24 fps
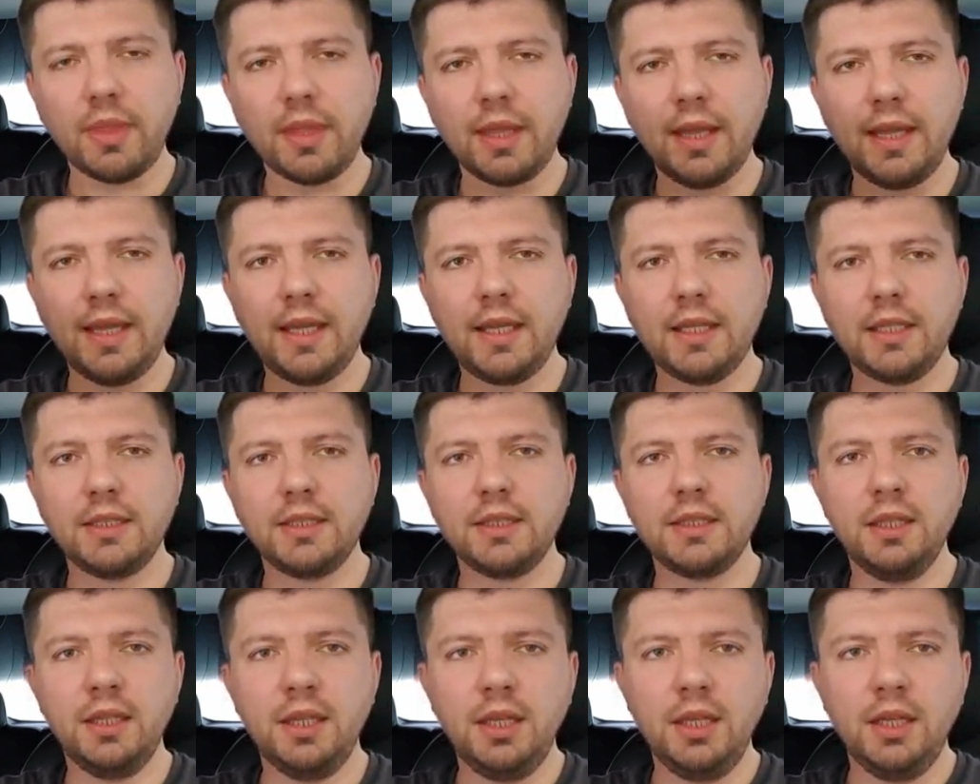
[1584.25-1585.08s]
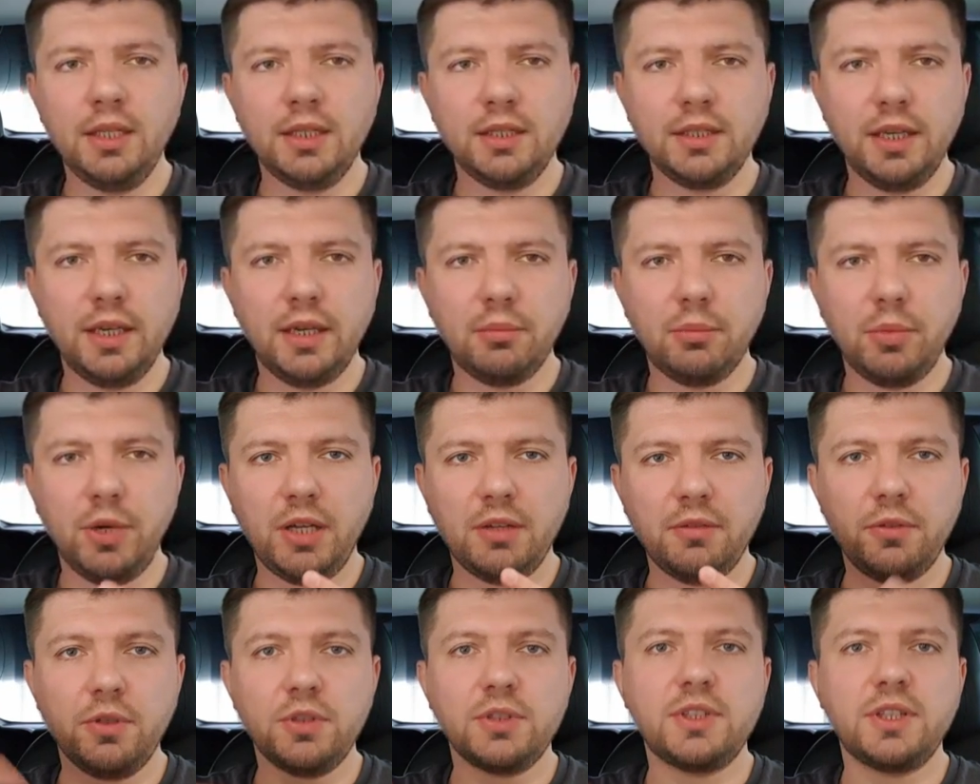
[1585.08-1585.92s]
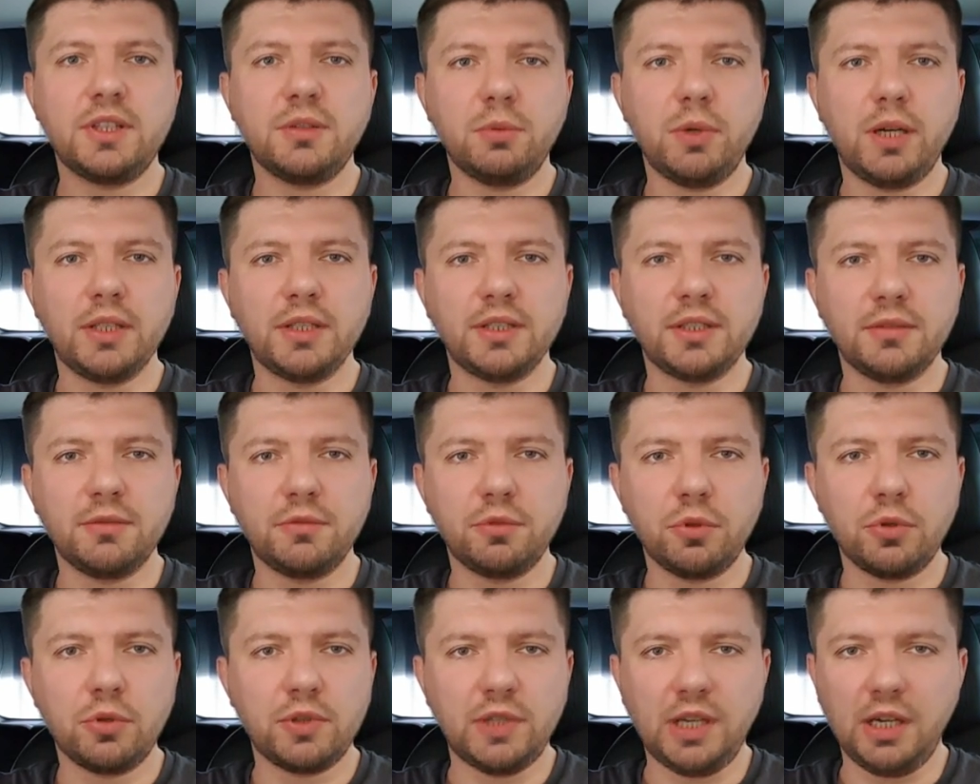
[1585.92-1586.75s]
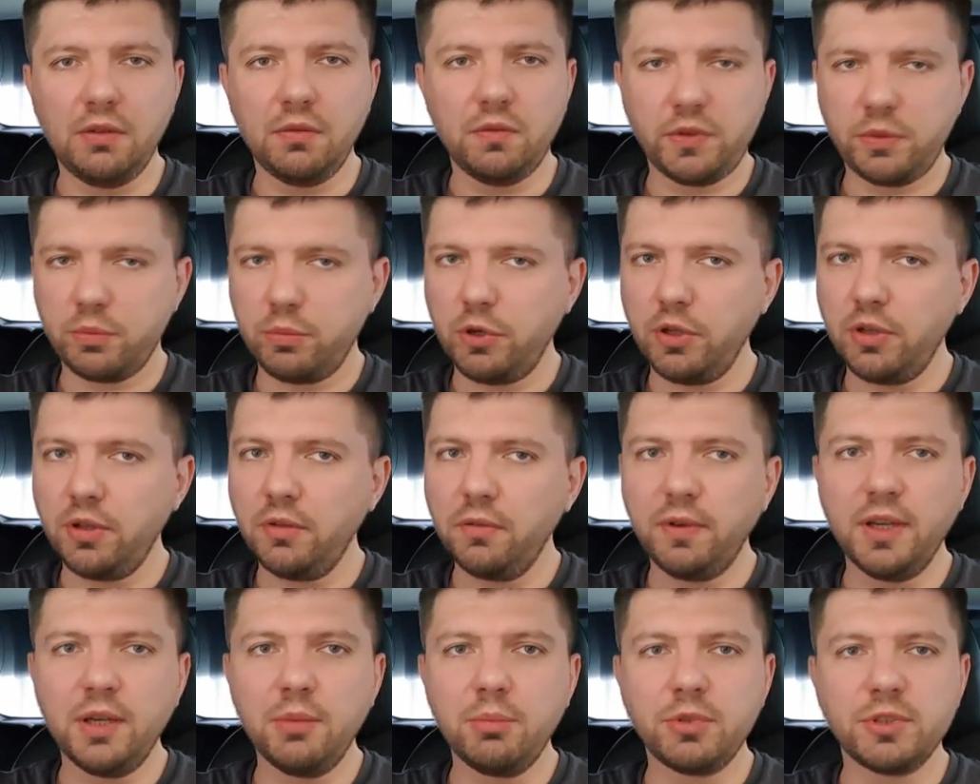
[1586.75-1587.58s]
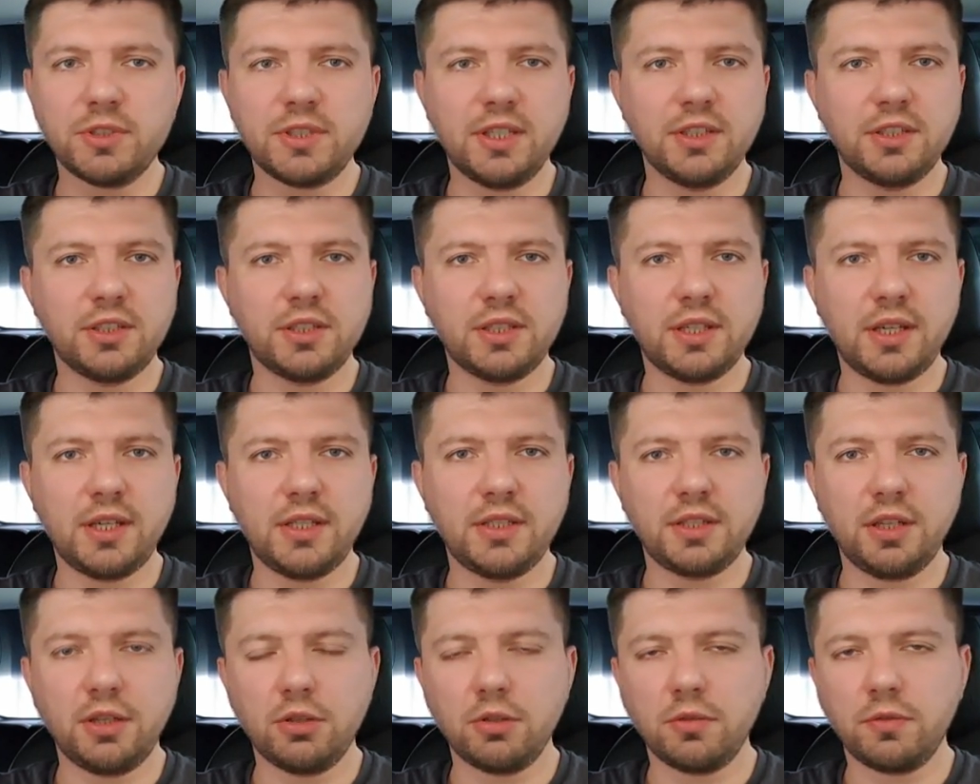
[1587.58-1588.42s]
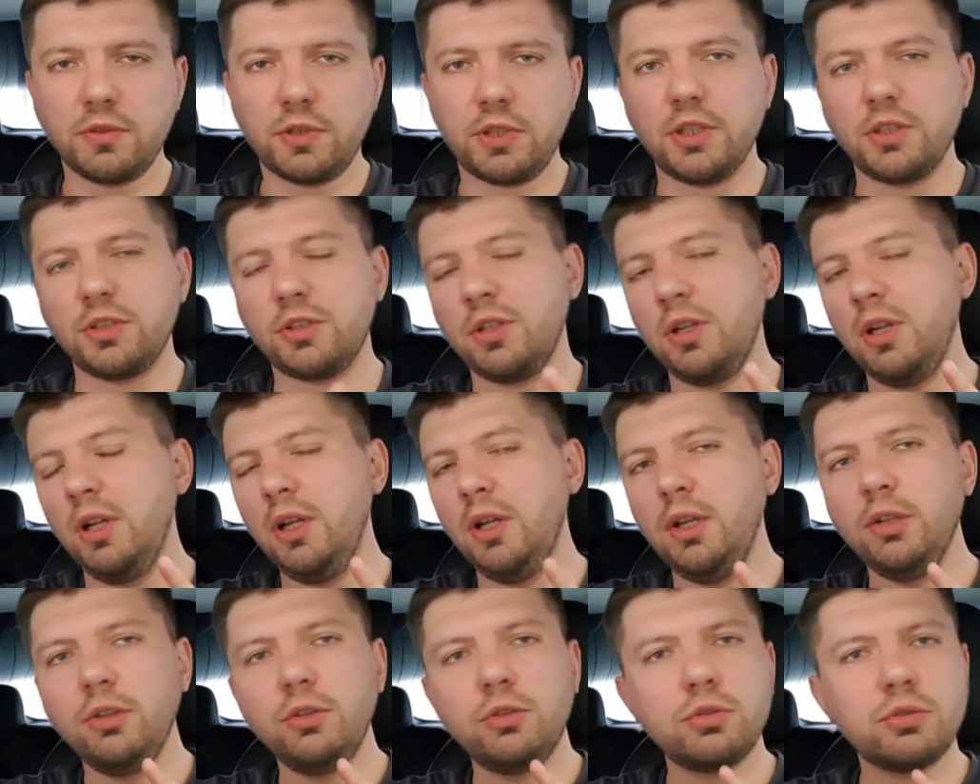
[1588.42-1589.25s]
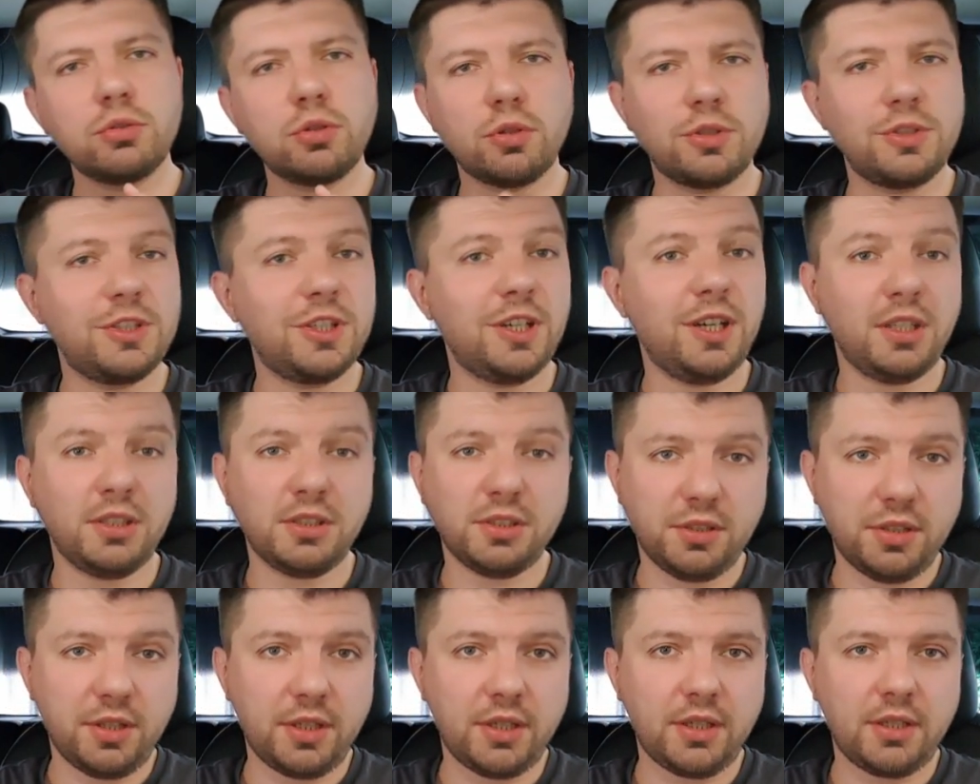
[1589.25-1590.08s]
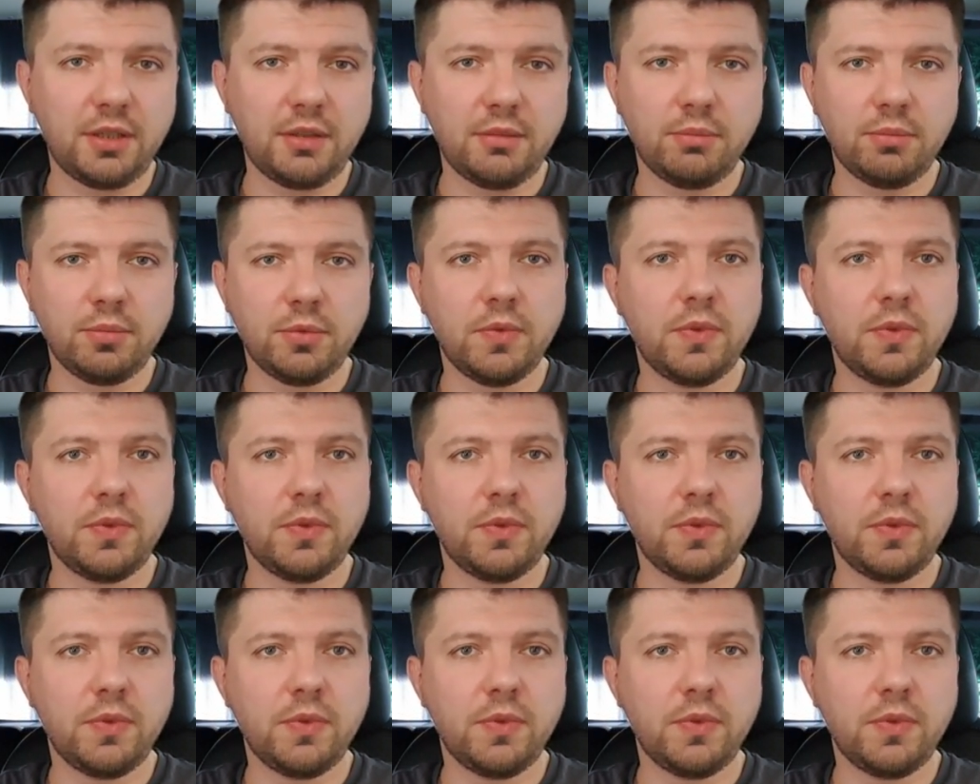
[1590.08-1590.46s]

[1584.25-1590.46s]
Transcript: And yeah, my first advice, if you arrive with more than 20% state of charge, do not charge there.